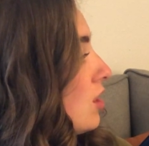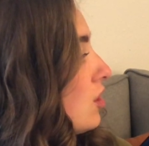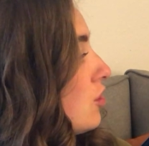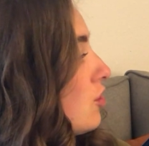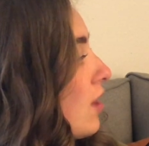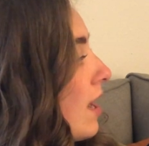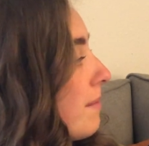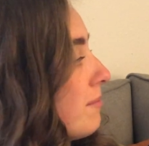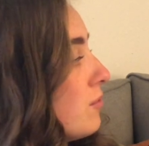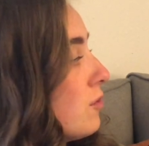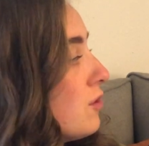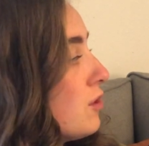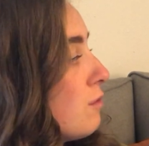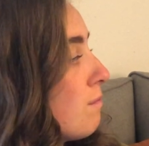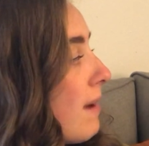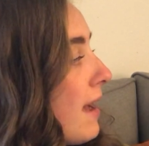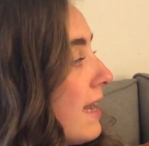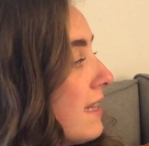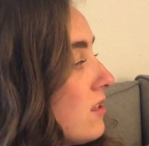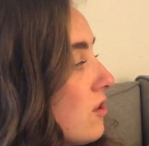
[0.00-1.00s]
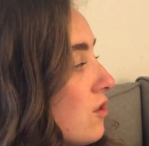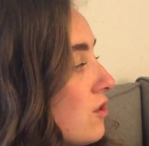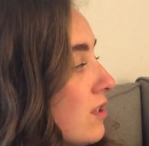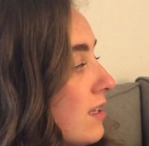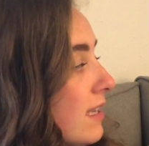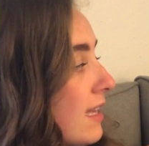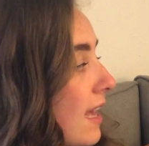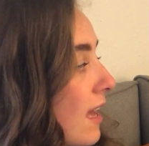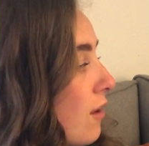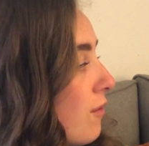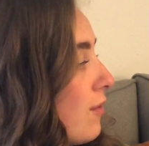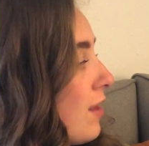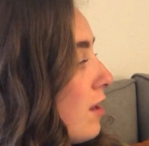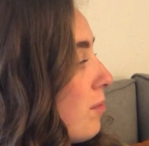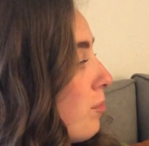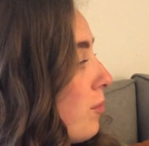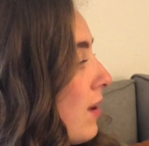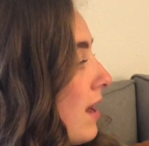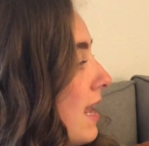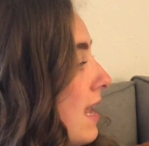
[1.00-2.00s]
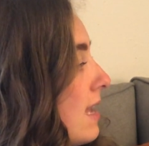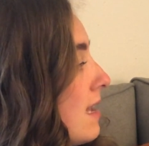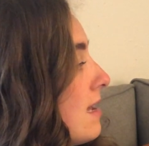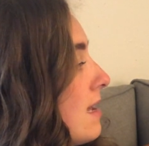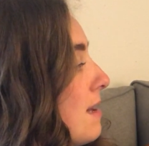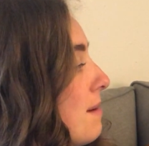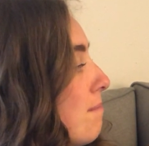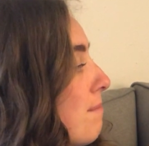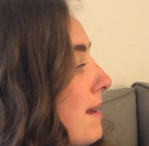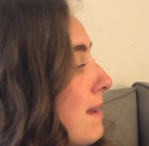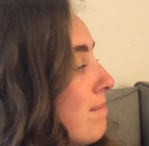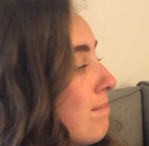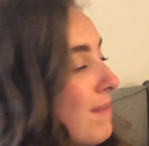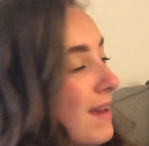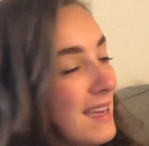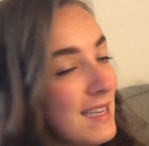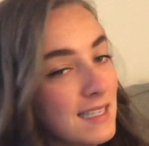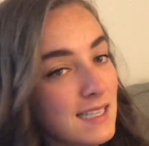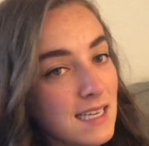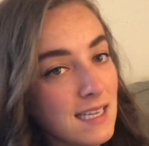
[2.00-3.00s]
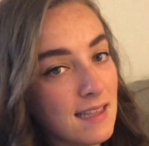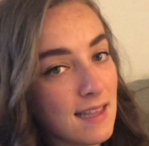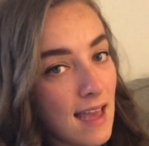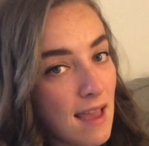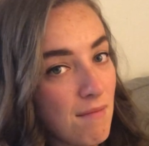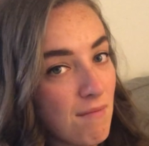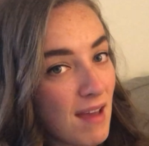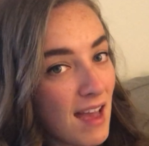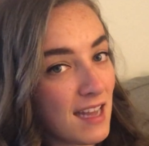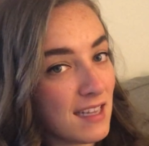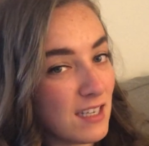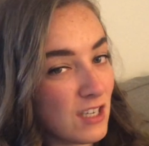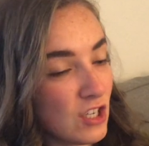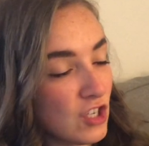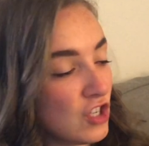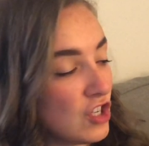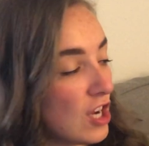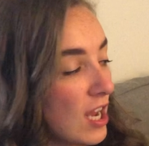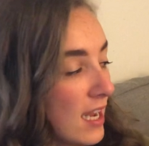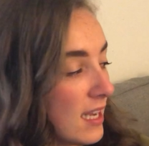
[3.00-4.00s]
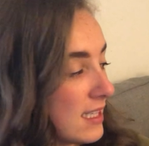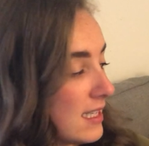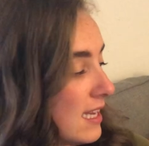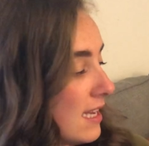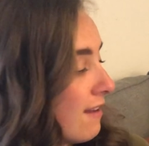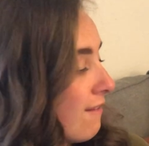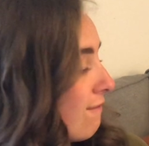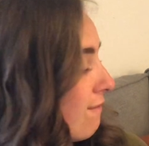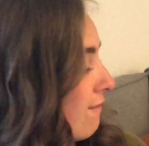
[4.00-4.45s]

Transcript: Trapdoor spiders kill their prey by biting them and injecting